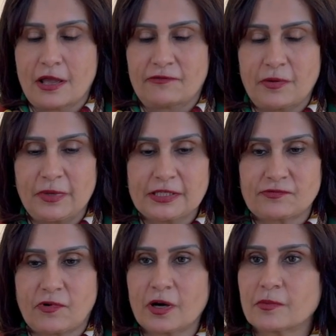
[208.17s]
feminist
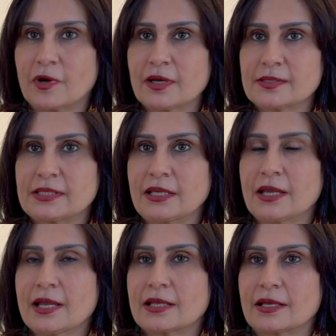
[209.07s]
foreign policy,
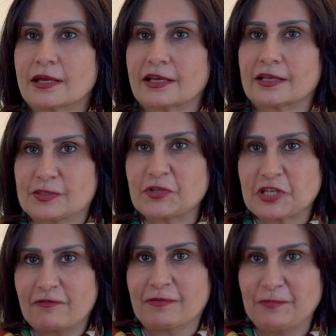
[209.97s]

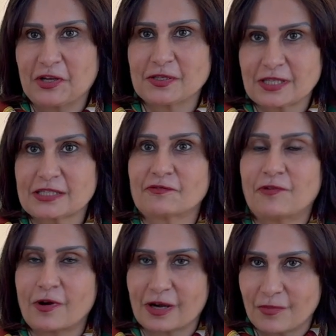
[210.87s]
especially because it's a
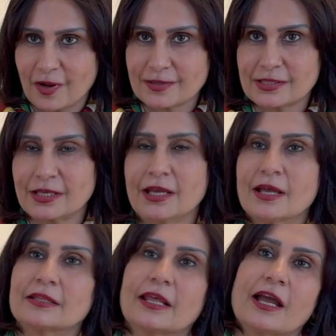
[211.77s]
foreign policy,
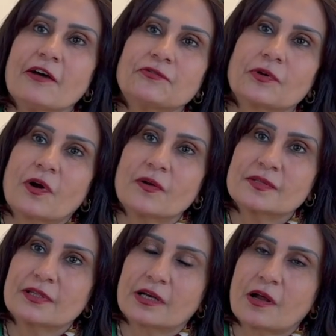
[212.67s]
they have to
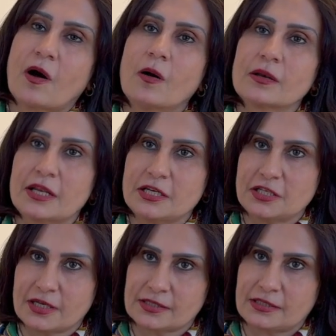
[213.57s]
consider all
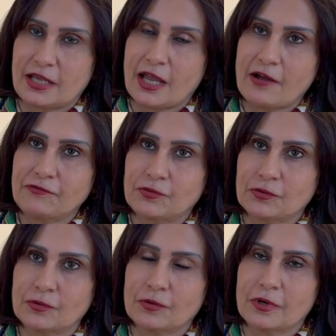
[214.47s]
nations. They have
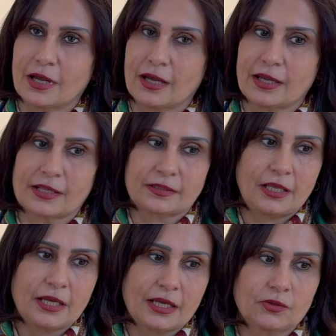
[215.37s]
to
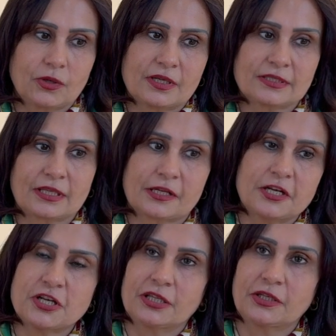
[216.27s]
take into
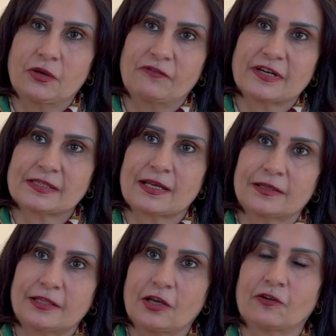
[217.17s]
consideration the
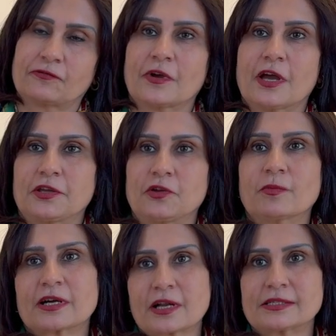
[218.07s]
universality of
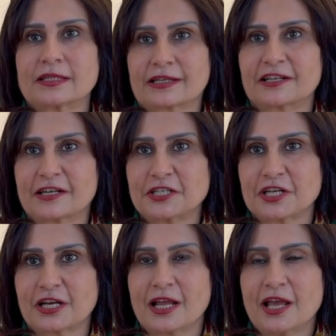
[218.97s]
Human Rights
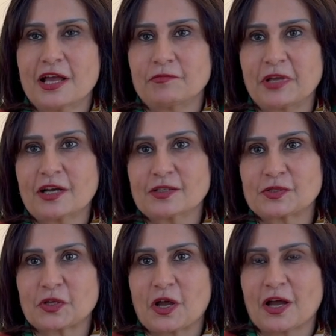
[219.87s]
Declaration,
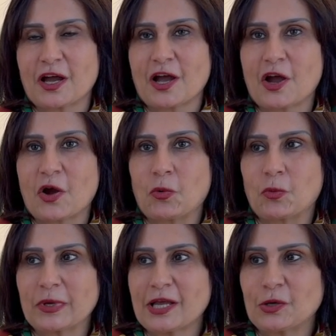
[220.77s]
because
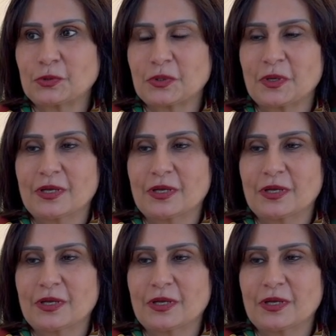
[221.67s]
without